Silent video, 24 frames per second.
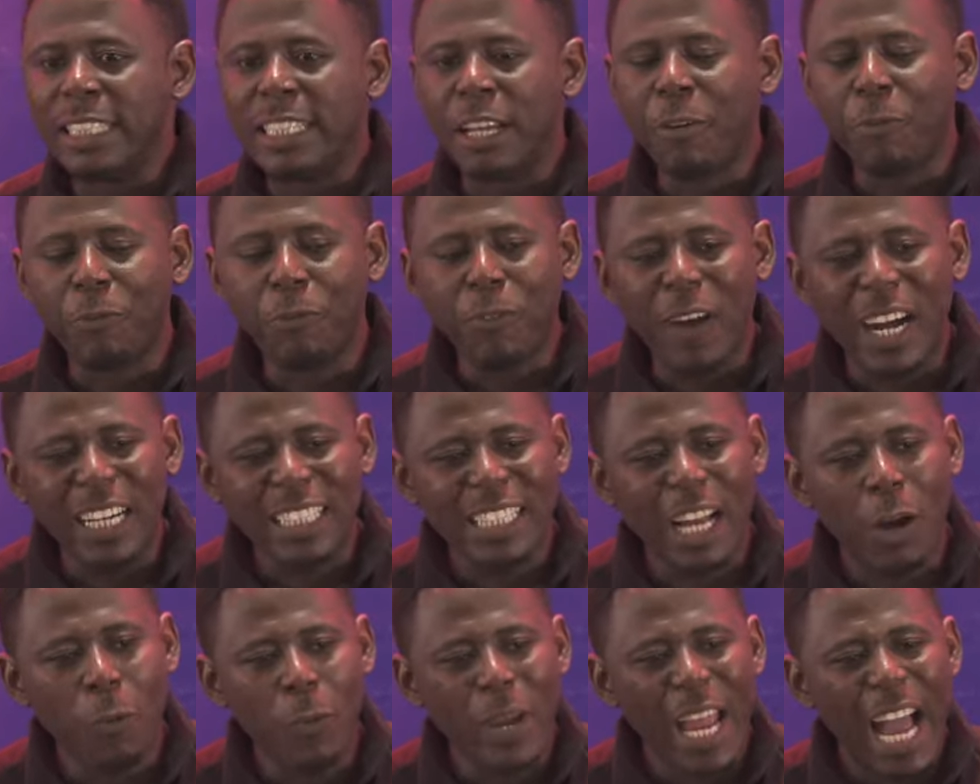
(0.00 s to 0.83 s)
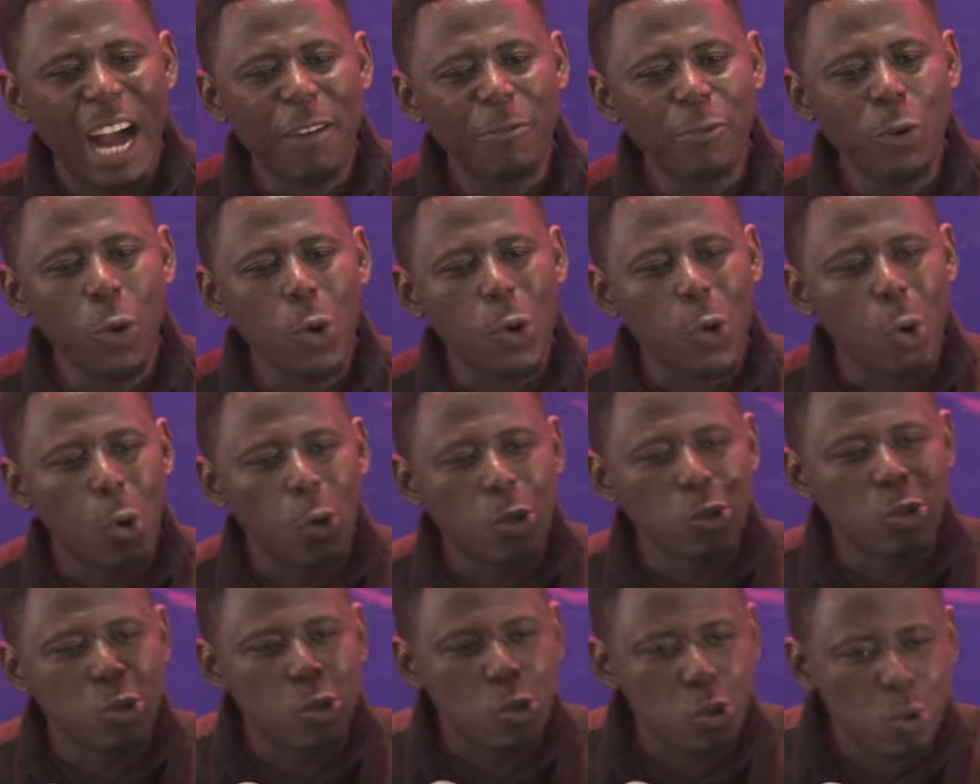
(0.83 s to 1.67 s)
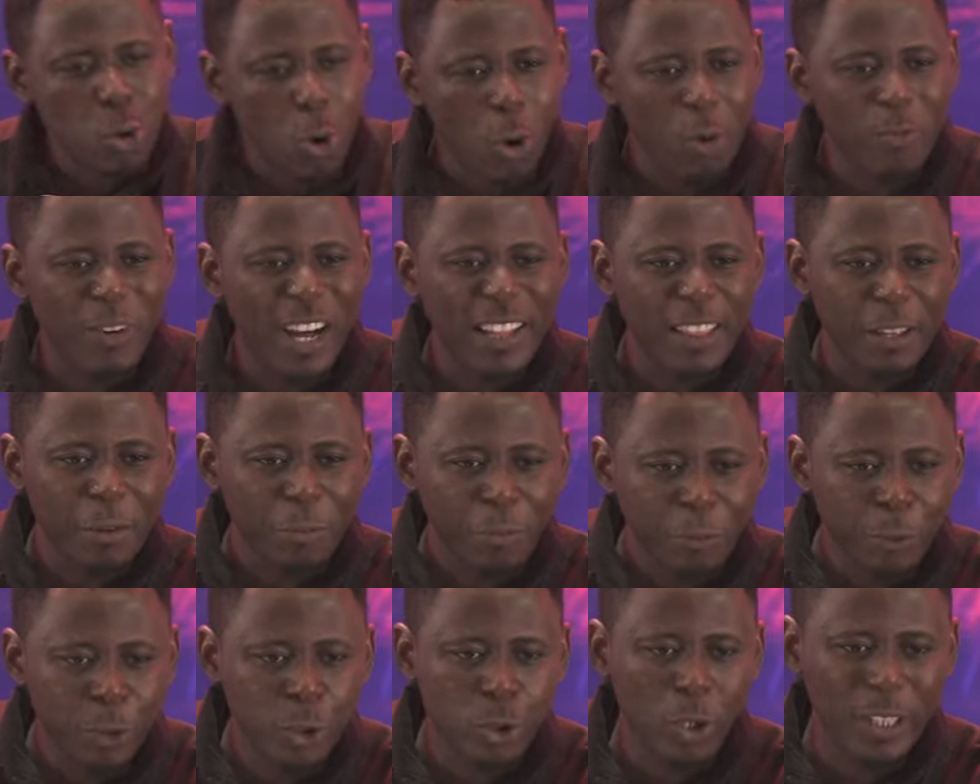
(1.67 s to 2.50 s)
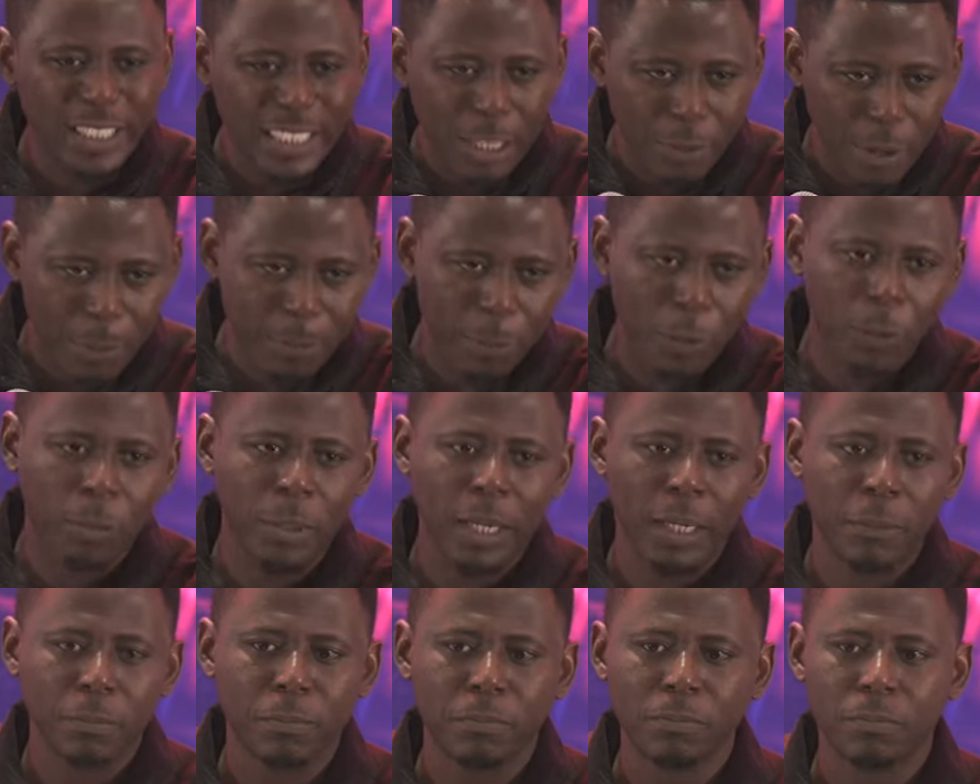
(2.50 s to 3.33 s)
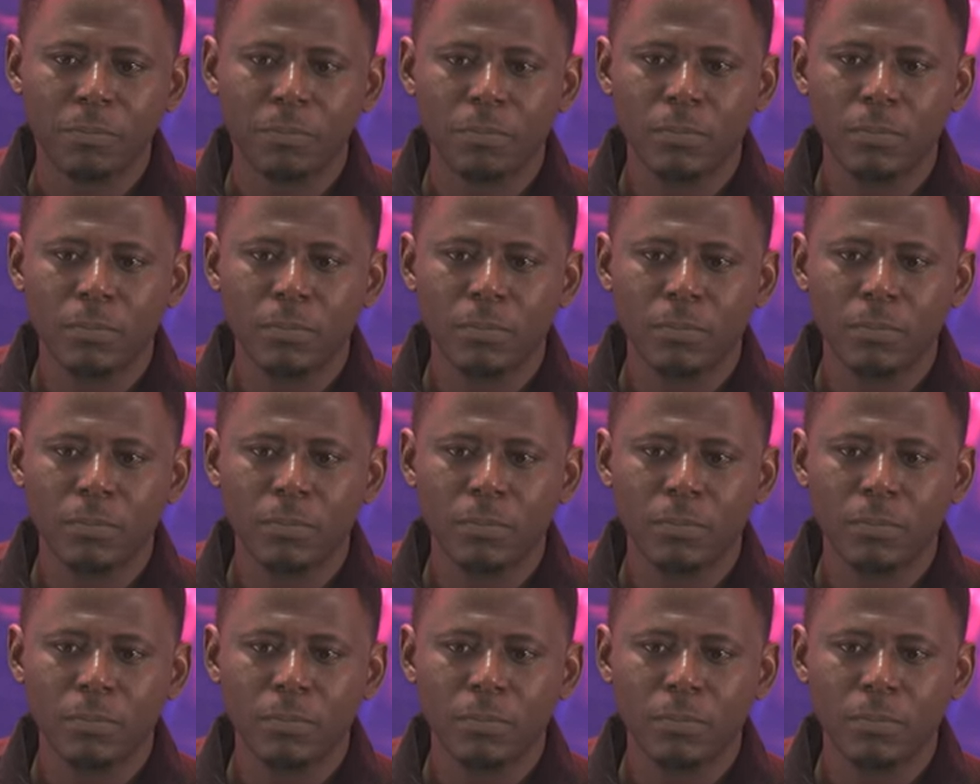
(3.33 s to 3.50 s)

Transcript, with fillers: The fact that we have no control over the future is our problem.